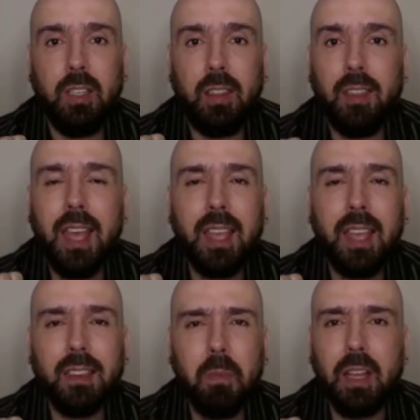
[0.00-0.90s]

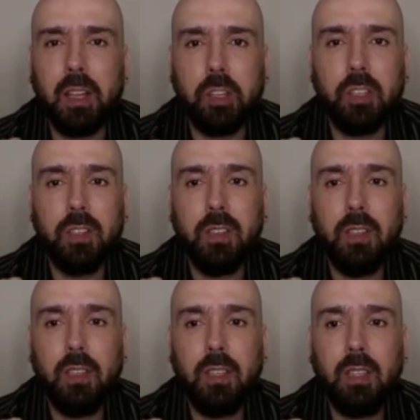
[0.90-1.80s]
That much.
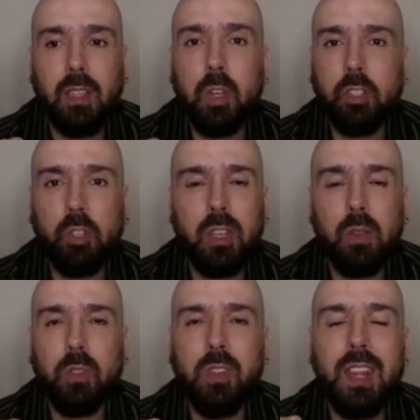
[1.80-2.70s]
He wants you and he
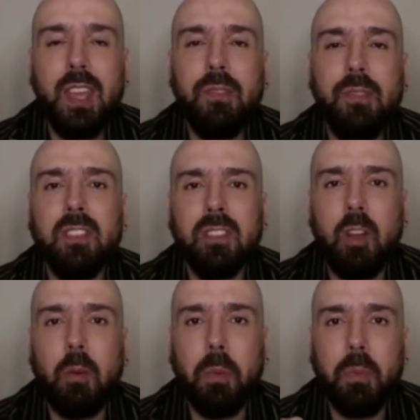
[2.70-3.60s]
will never
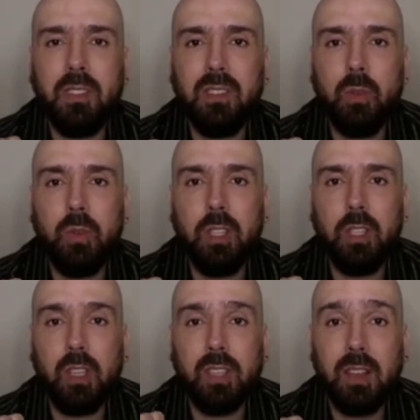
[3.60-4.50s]
stop pursuing
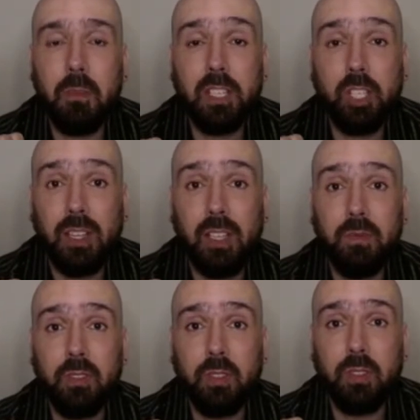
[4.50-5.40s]
you. That's how much he
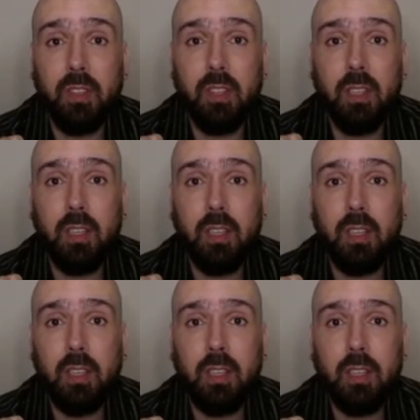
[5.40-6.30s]
loves you.
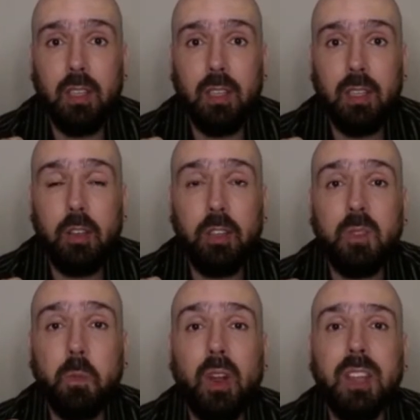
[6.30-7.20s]
You're
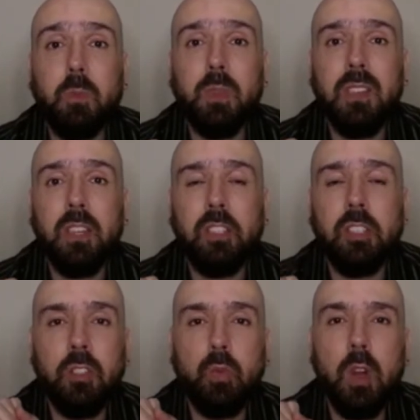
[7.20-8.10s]
his prized
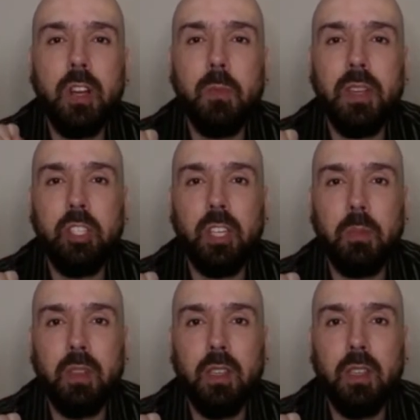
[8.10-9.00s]
possession, his
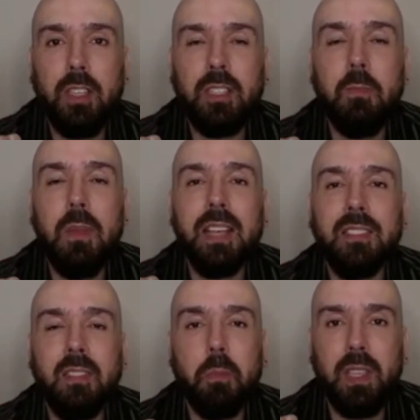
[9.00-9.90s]
workmanship, his
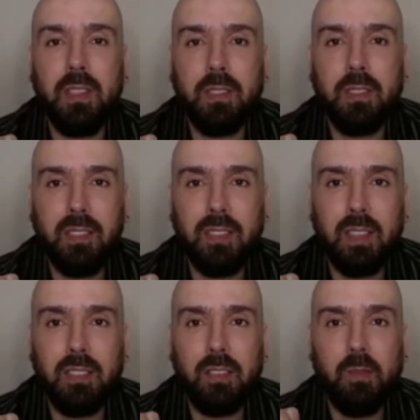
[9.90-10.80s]
masterpiece, as he
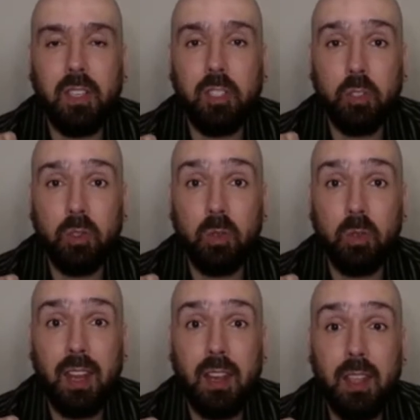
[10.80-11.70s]
says in Ephesians 2:10.